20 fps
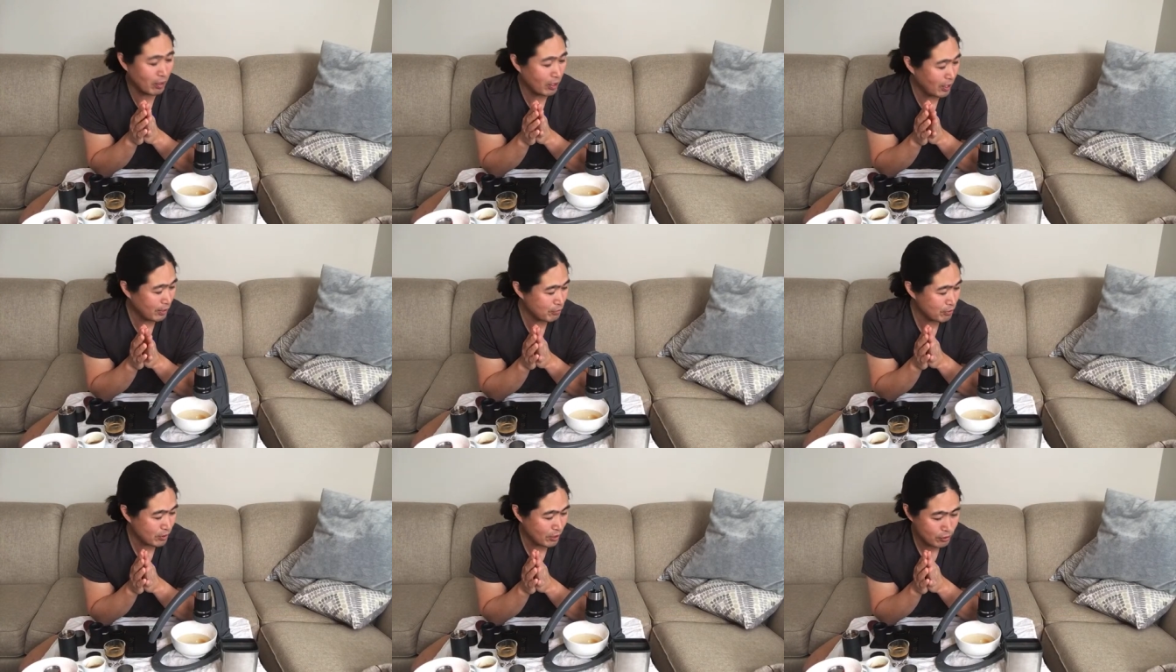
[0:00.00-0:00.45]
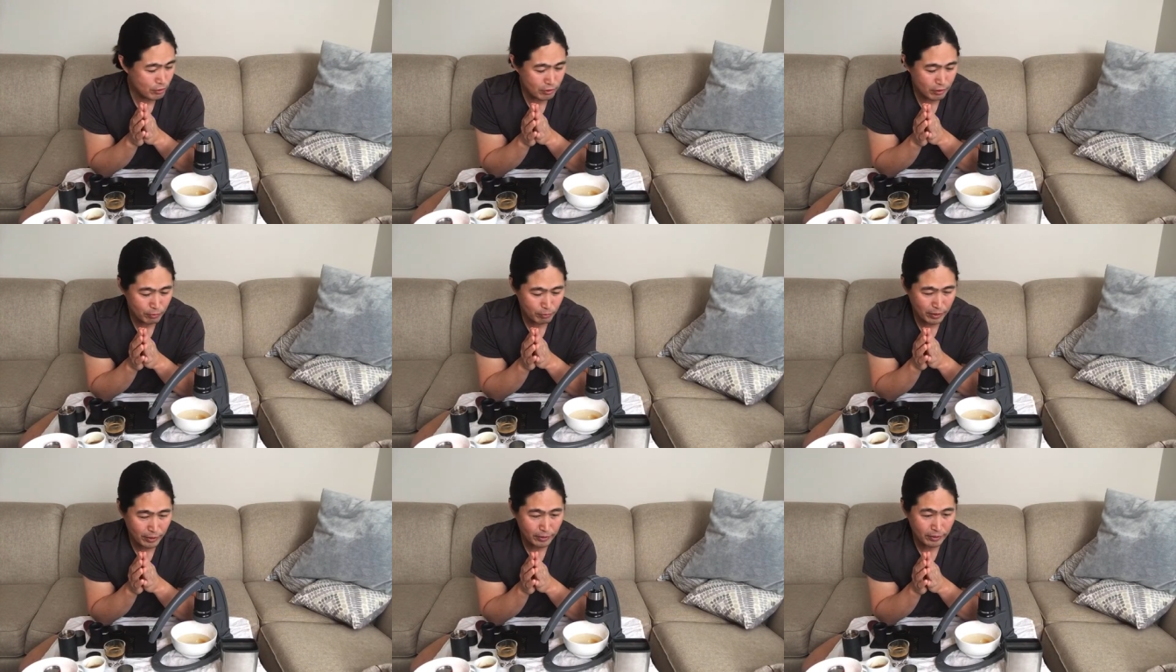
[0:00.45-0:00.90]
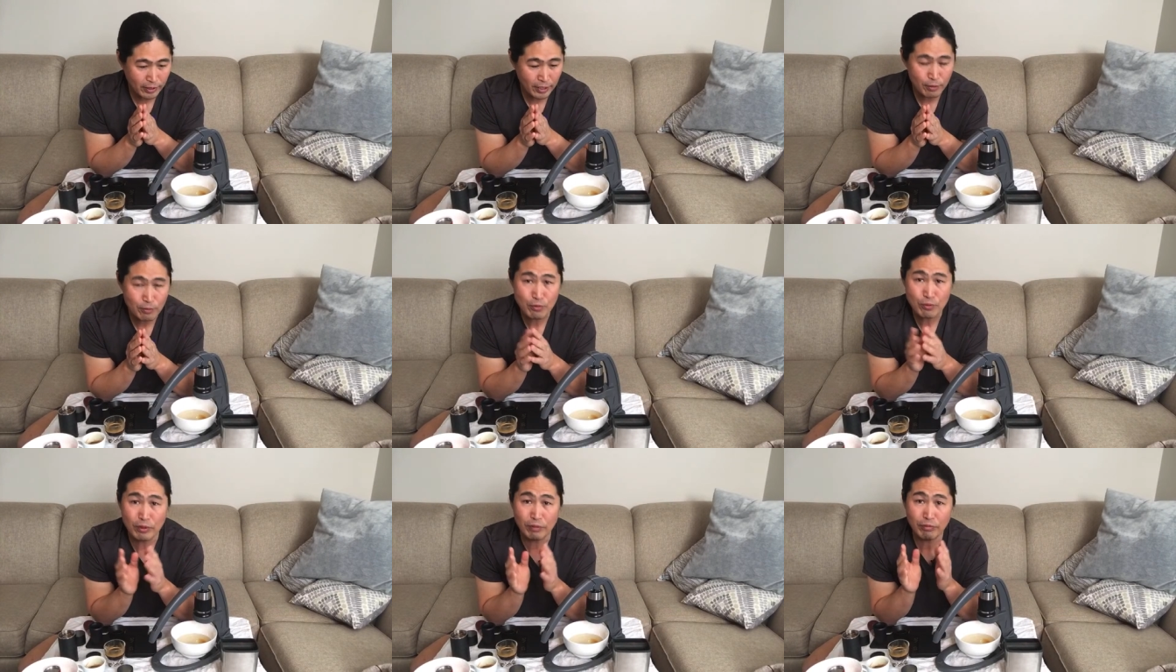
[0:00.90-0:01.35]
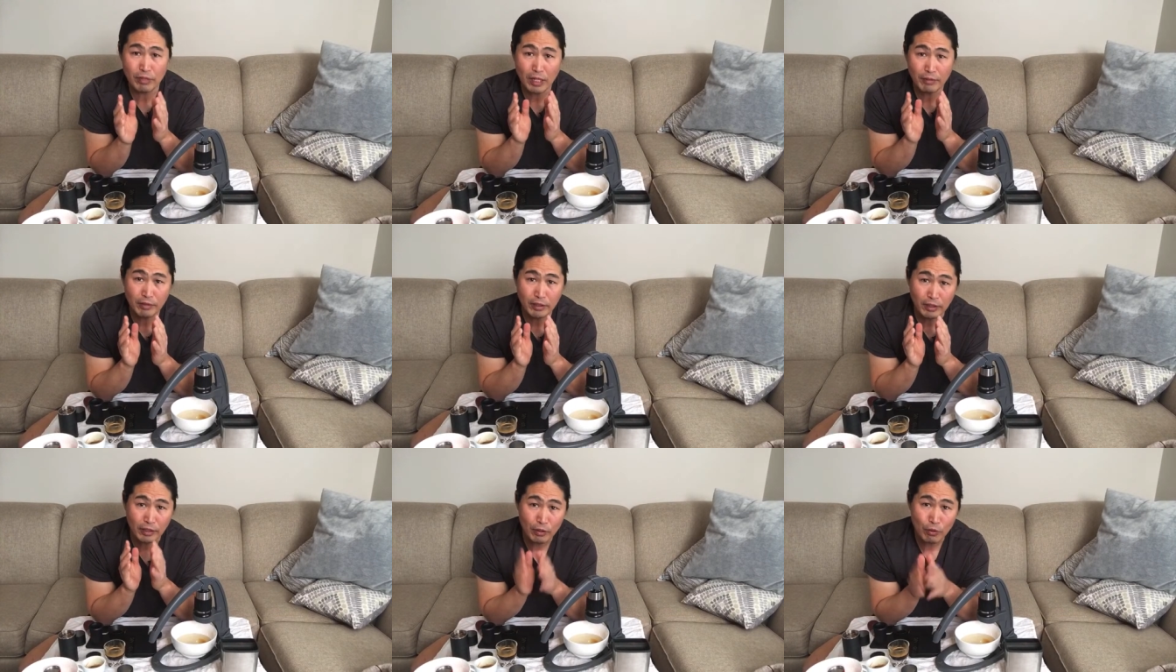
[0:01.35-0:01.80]
live session right now, so if you
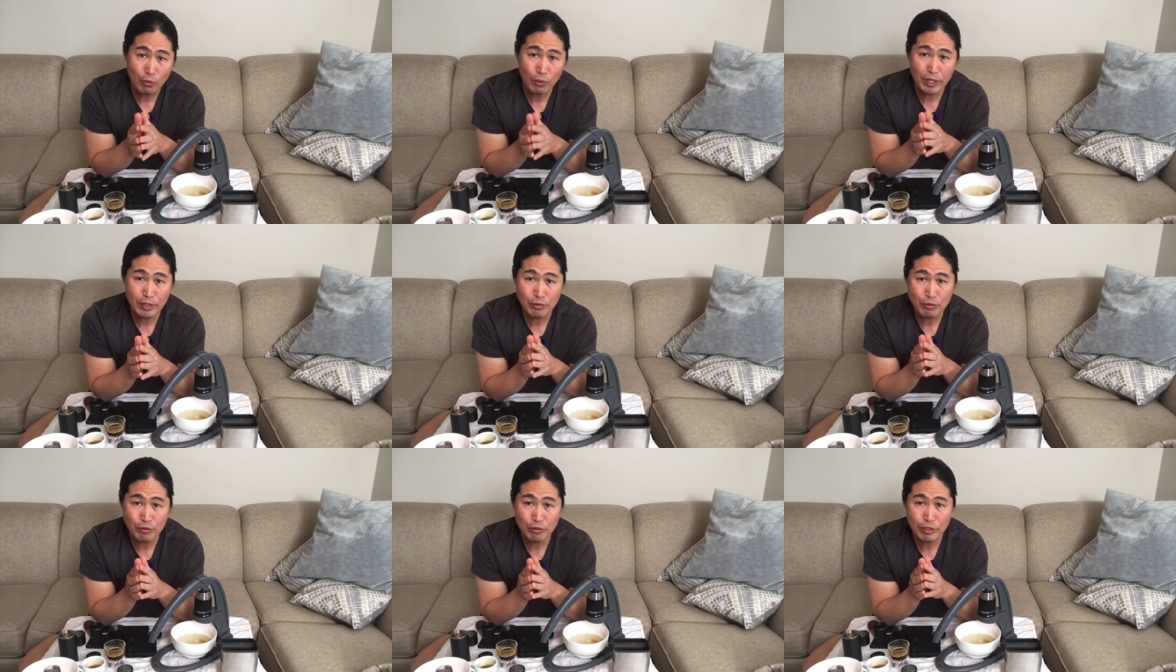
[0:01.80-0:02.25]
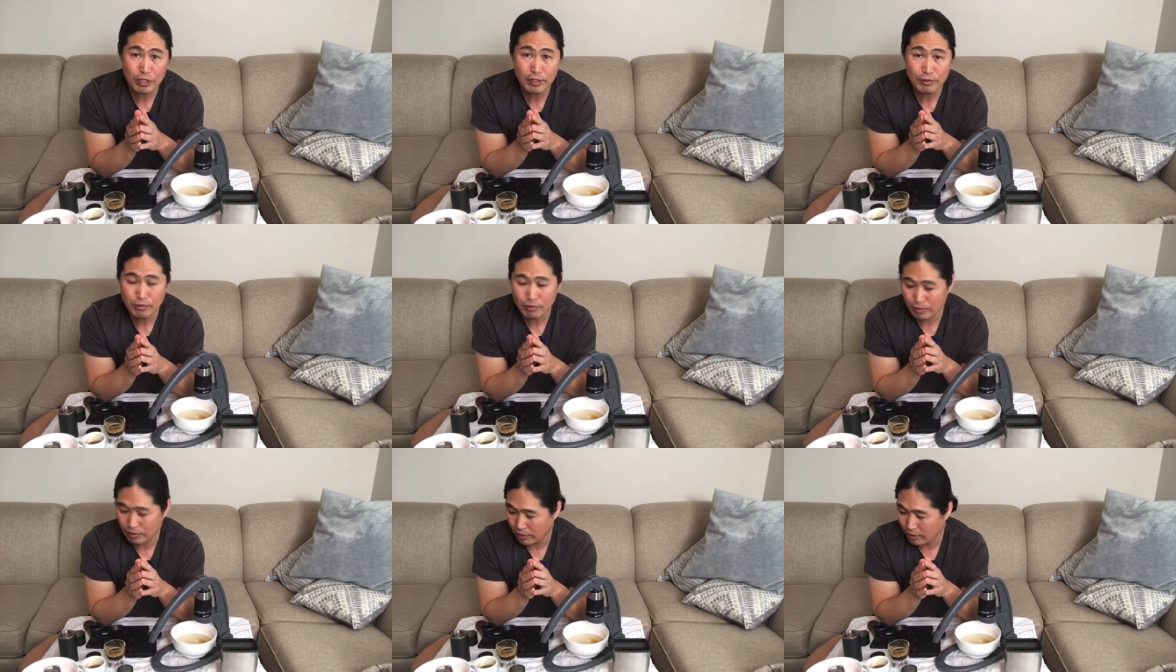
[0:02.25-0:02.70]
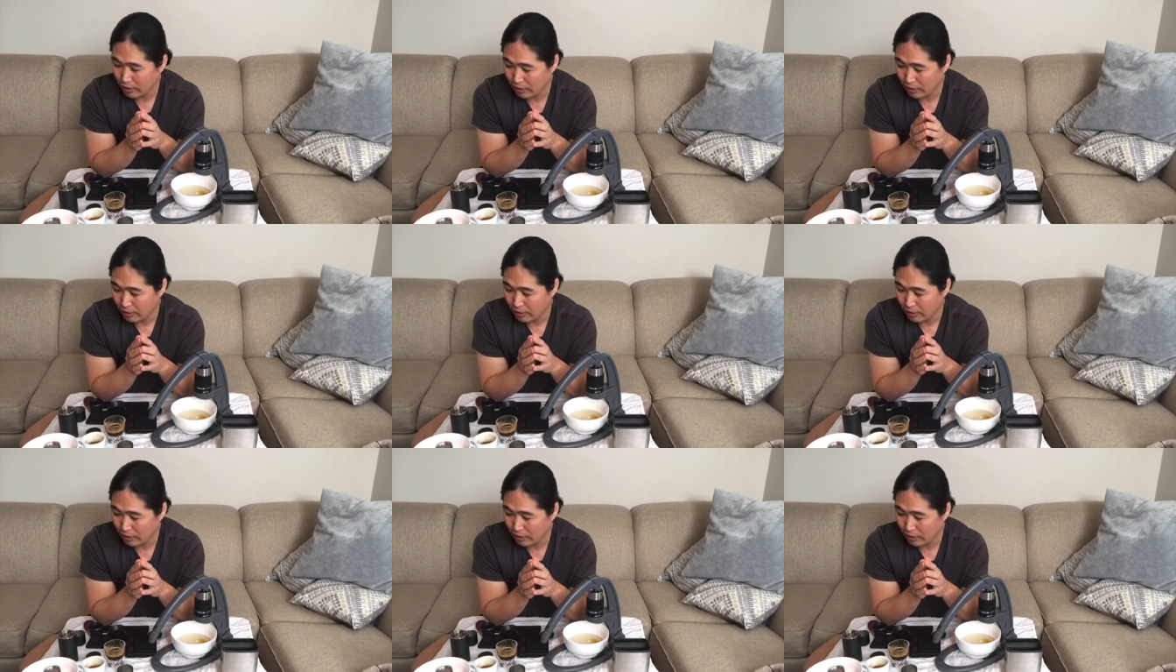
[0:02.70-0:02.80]
have any questions